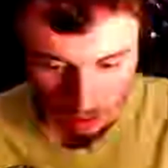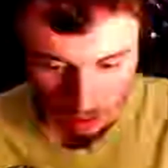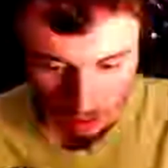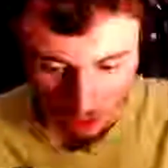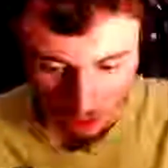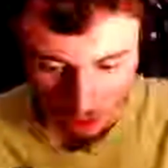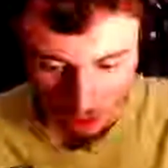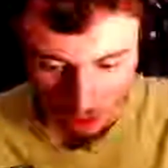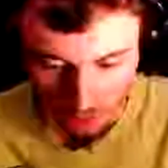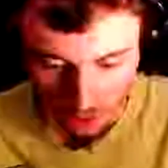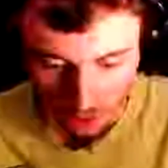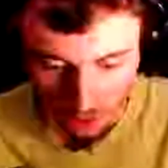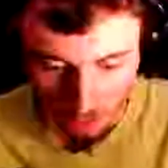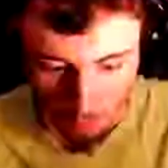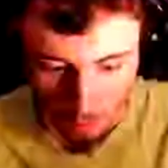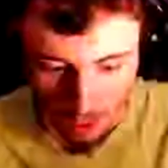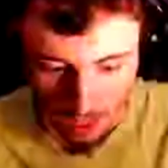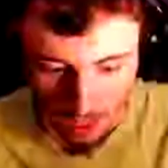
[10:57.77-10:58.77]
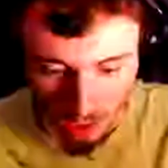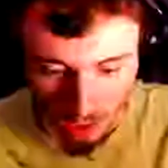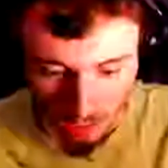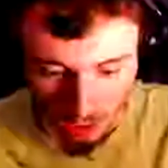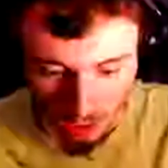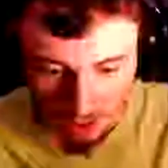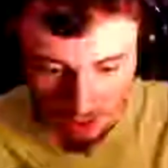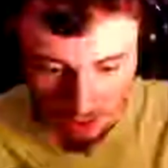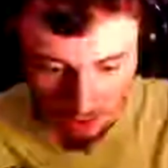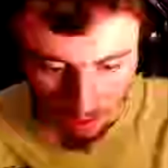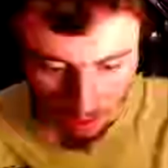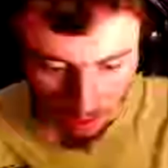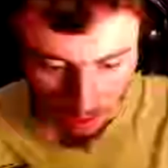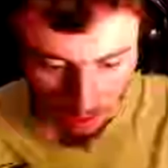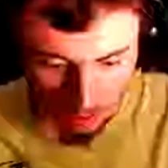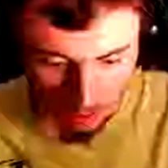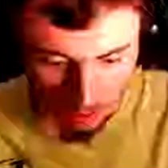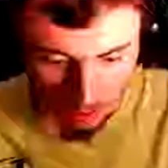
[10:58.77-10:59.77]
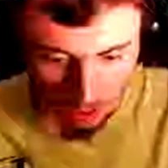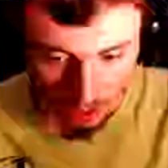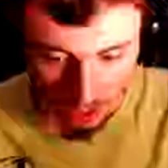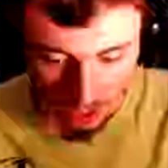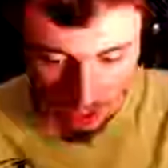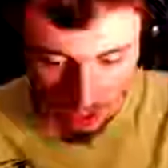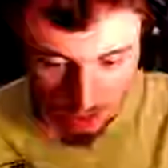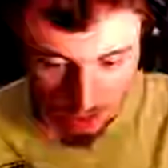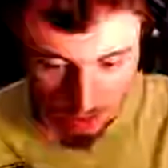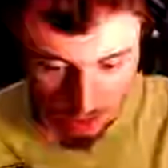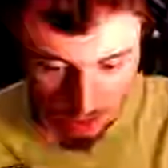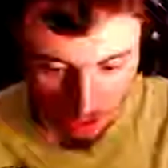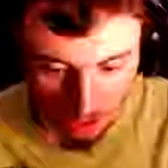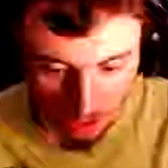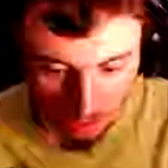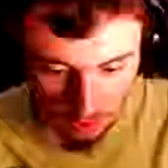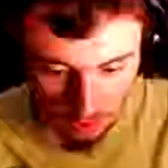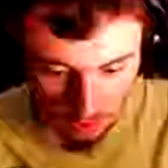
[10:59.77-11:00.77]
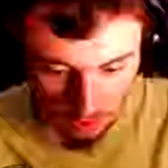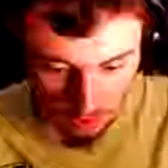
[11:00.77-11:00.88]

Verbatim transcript: I also have a pipe in here I can't do anything with.